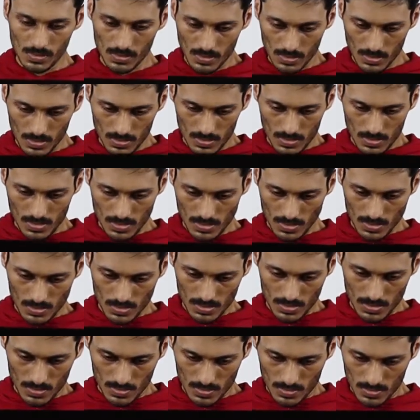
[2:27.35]
the display
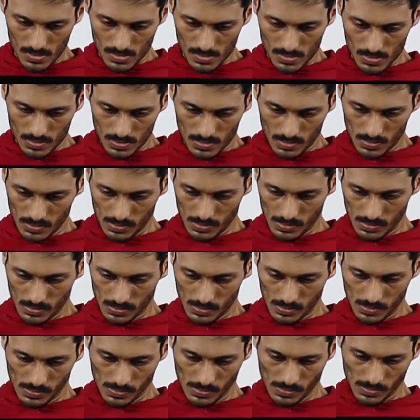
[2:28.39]
onto the
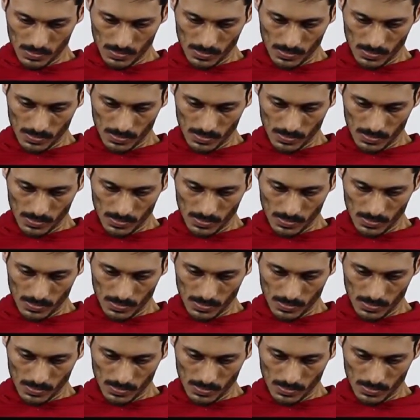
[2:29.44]
stand.